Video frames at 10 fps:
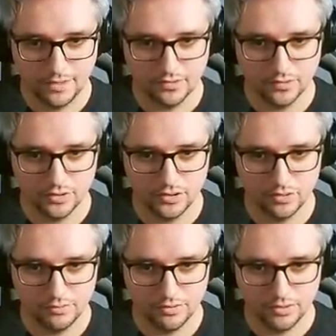He's gonna
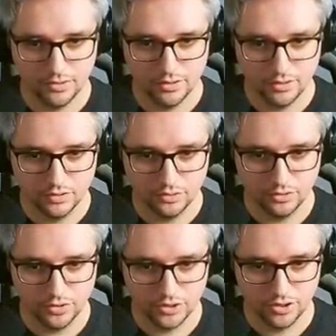jump.
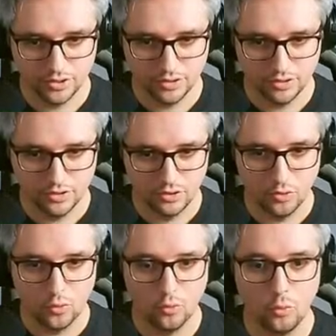Dodge.
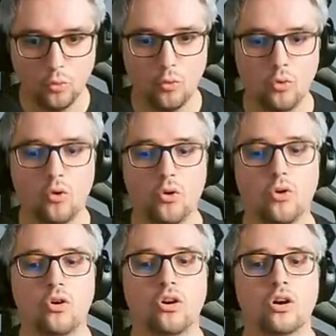
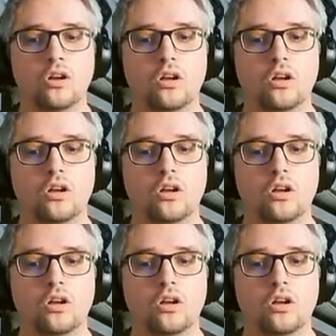Oh!